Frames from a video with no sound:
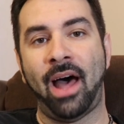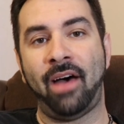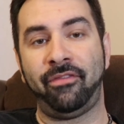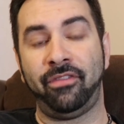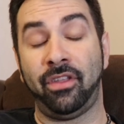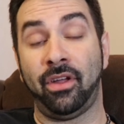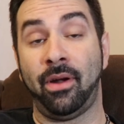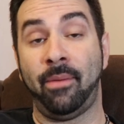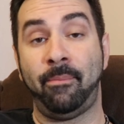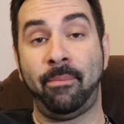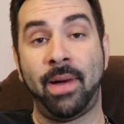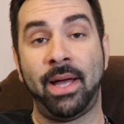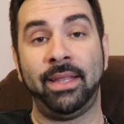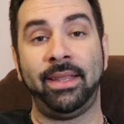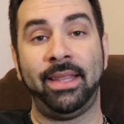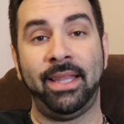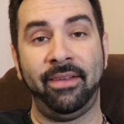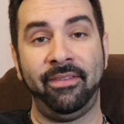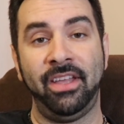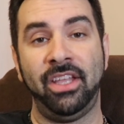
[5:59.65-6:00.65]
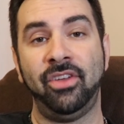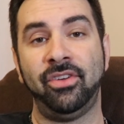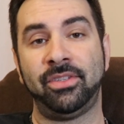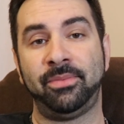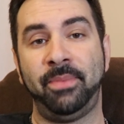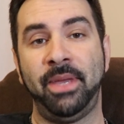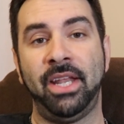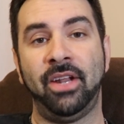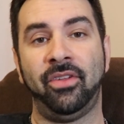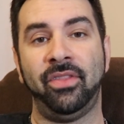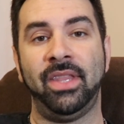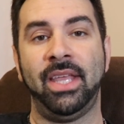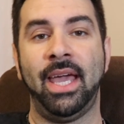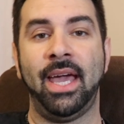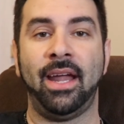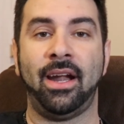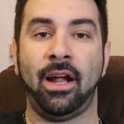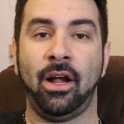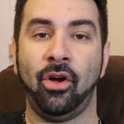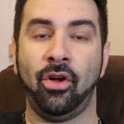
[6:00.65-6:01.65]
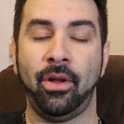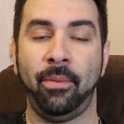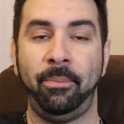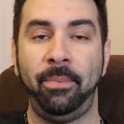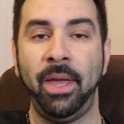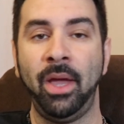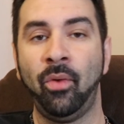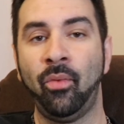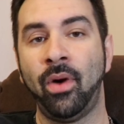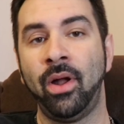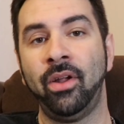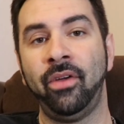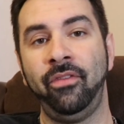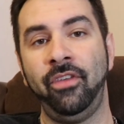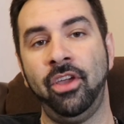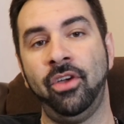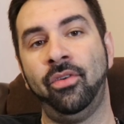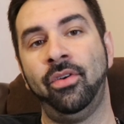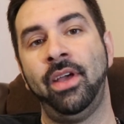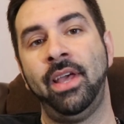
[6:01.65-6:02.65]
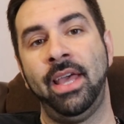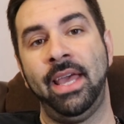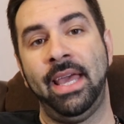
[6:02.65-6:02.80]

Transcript: after a month the video has been on the air, I'm gonna pick one of you